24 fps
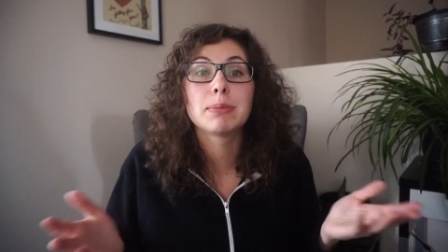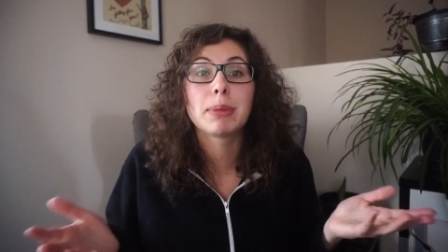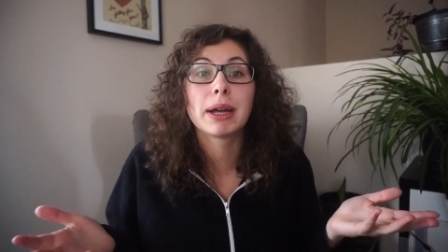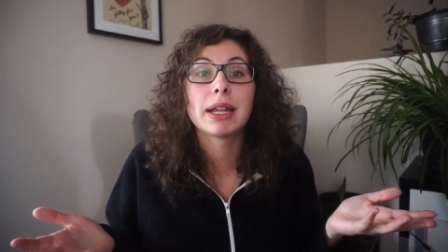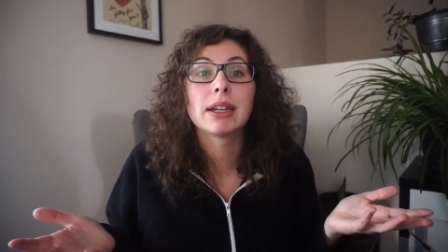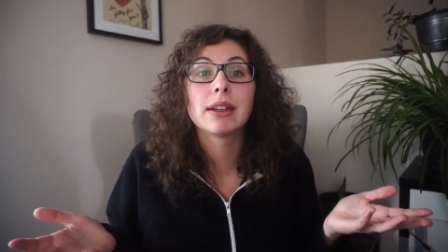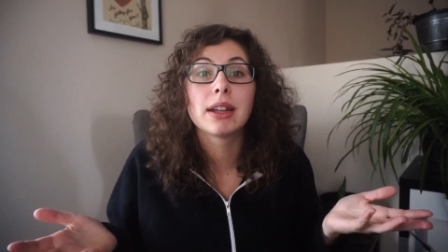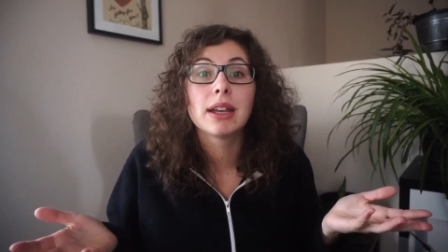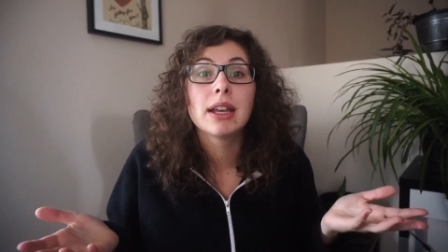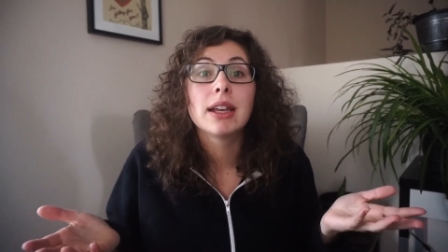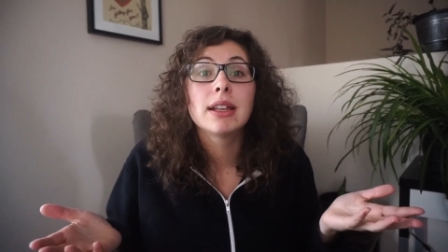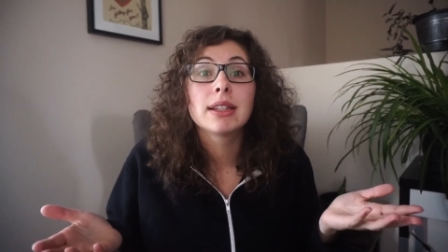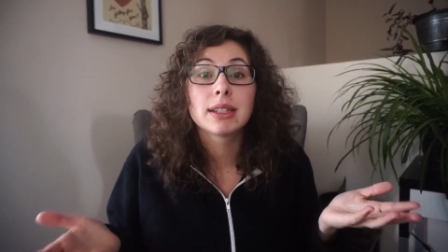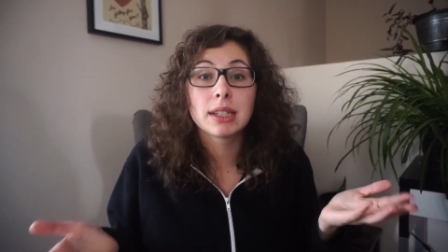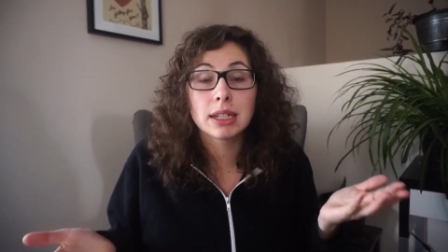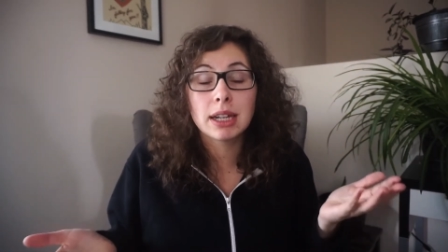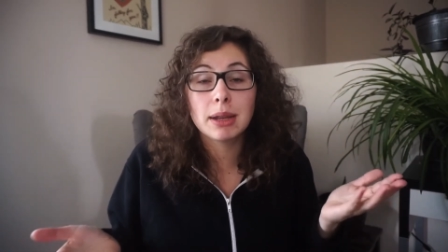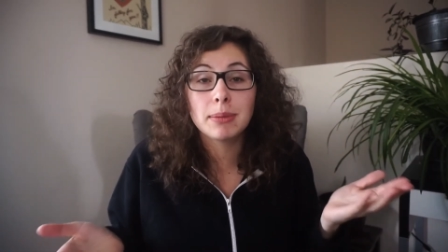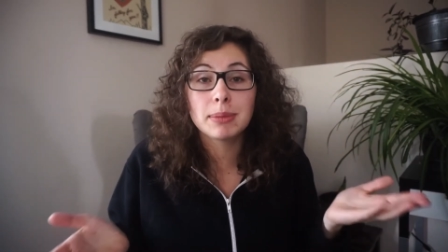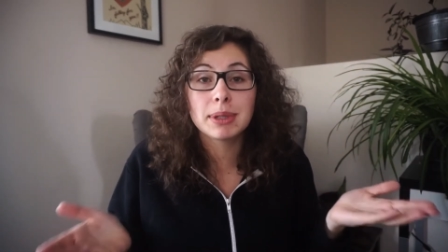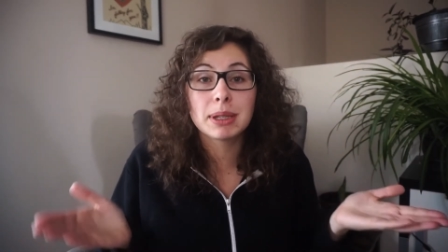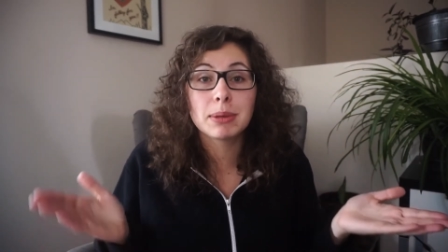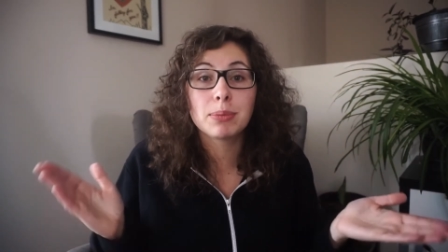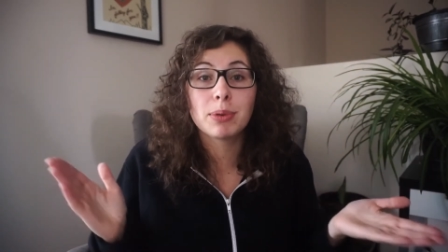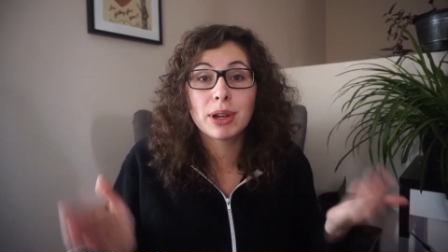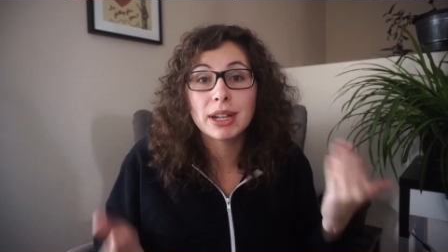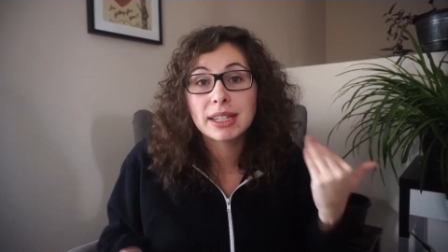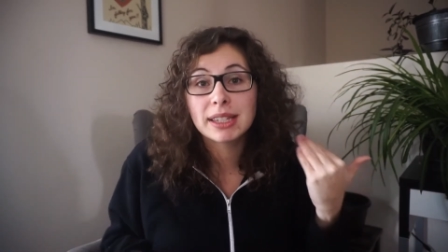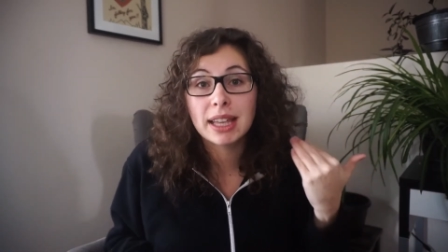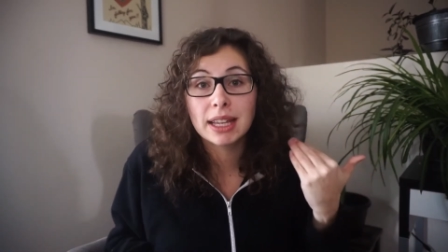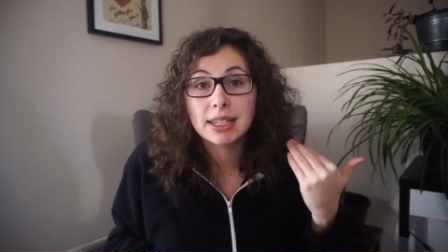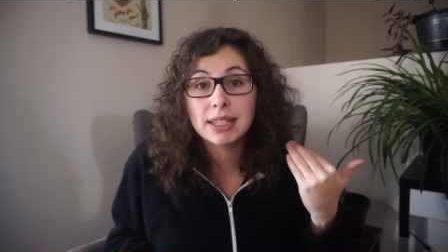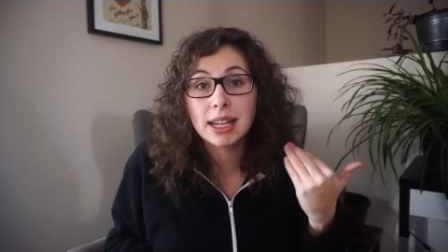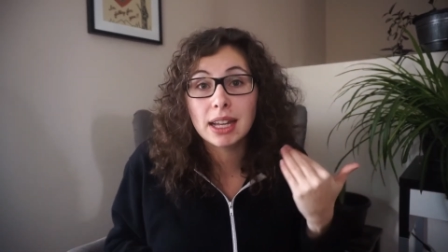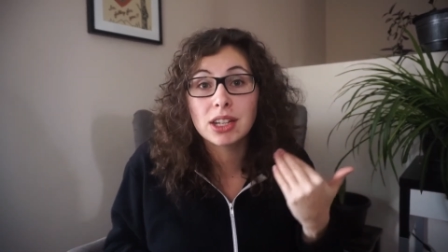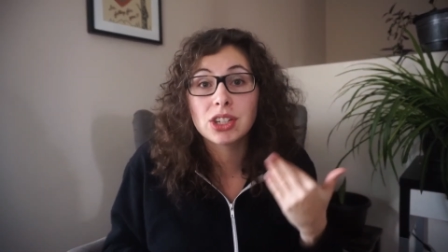but sometimes it breaks
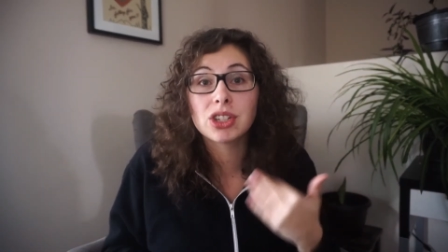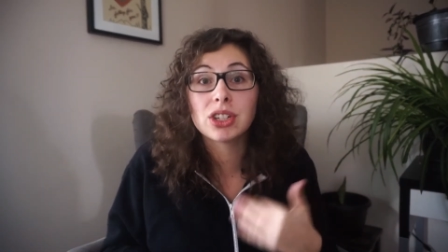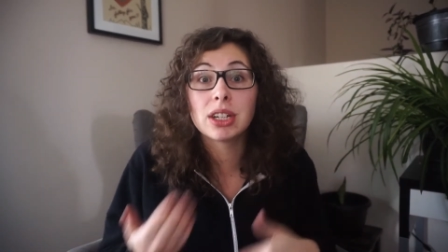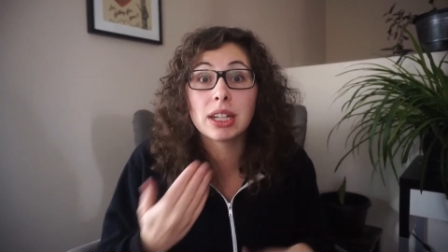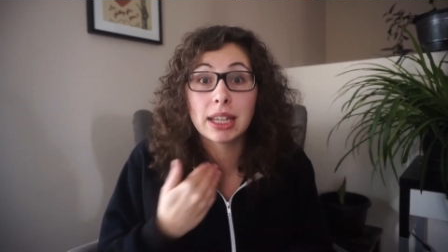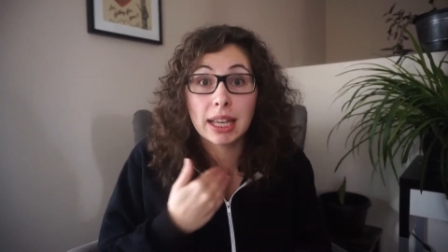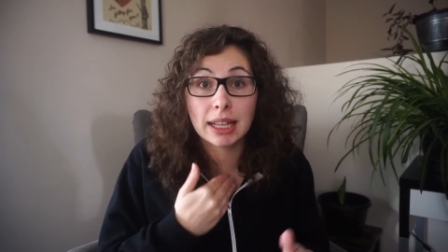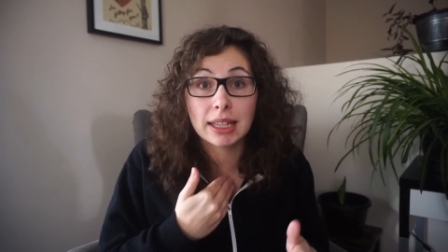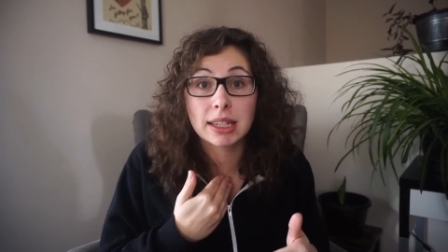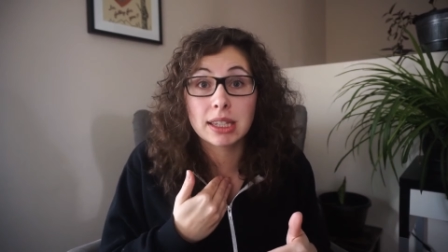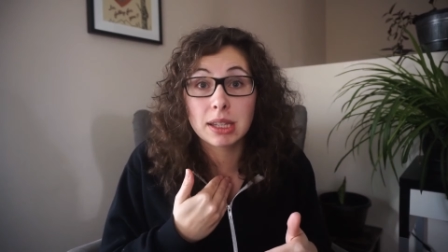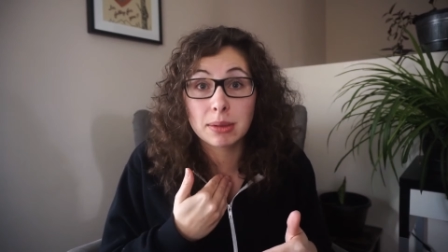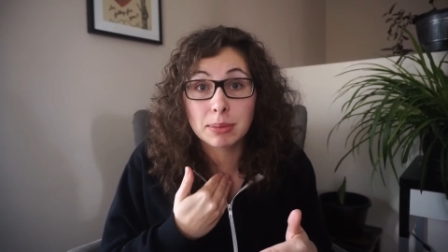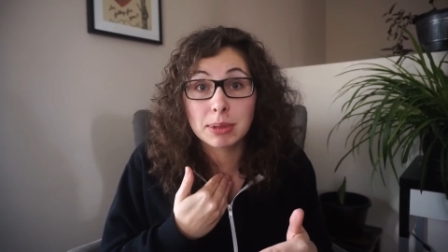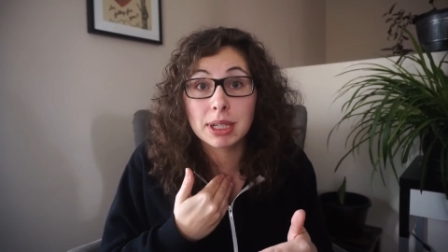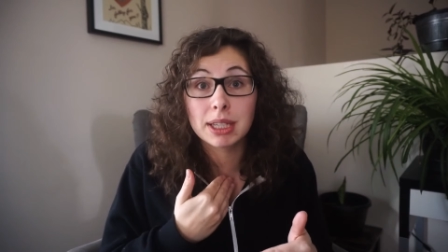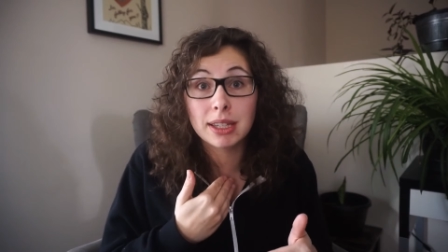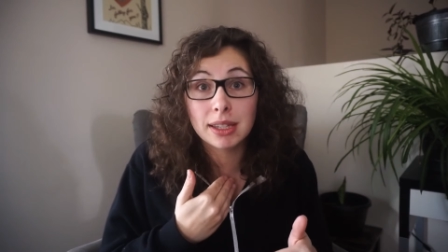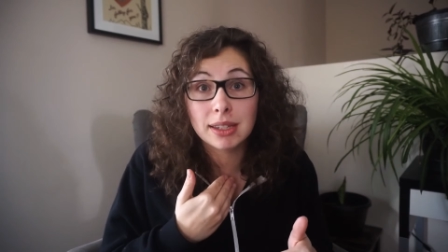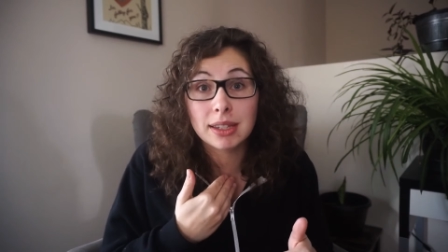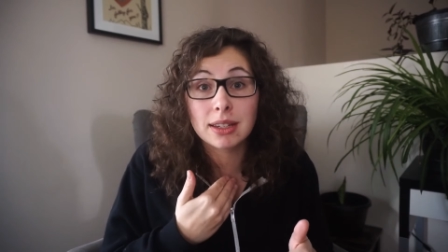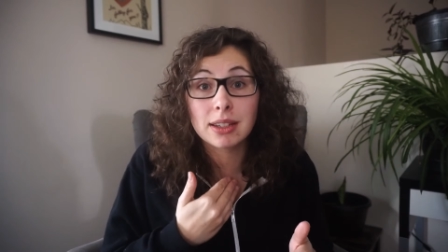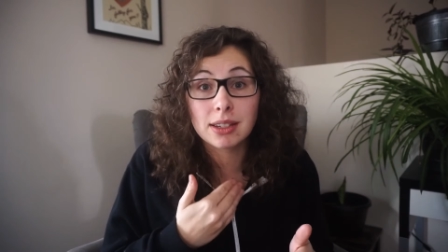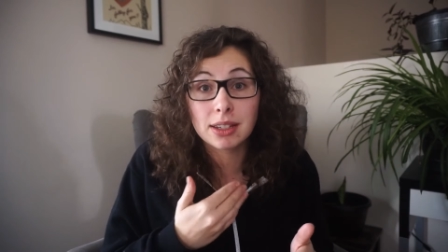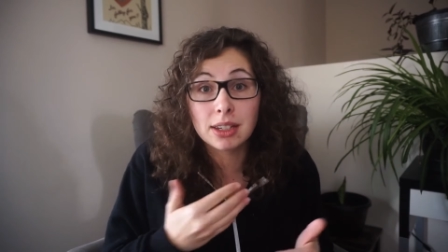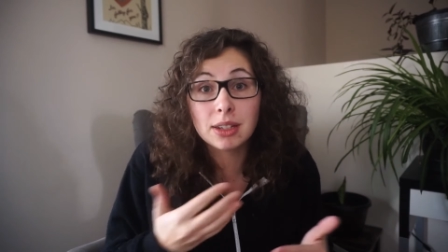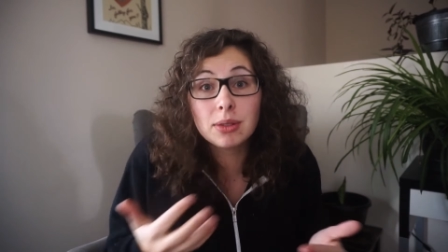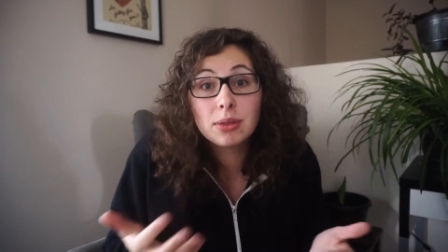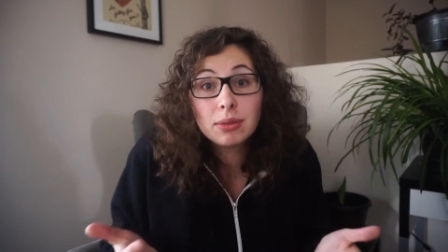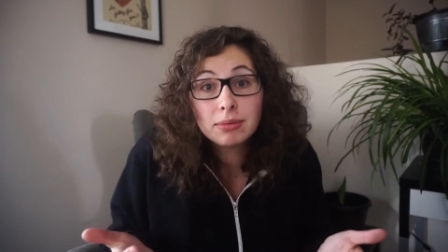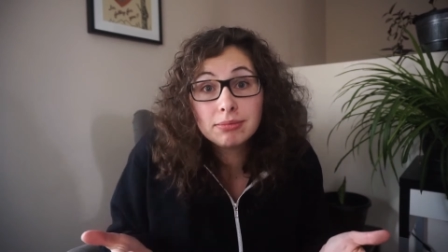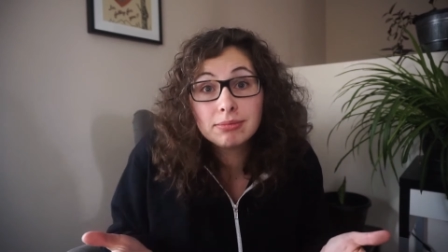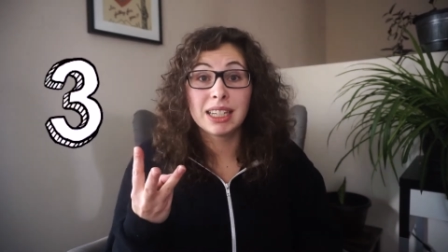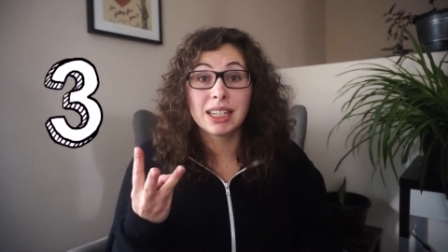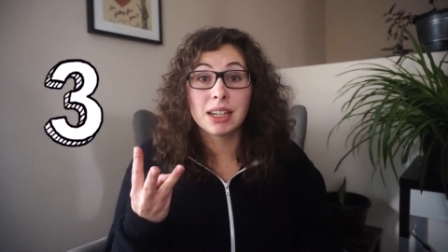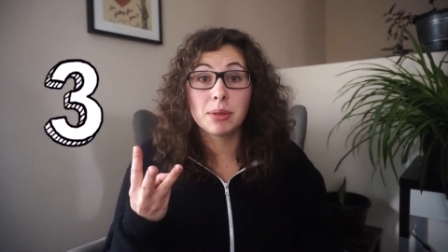that tension and gets them to listen to you.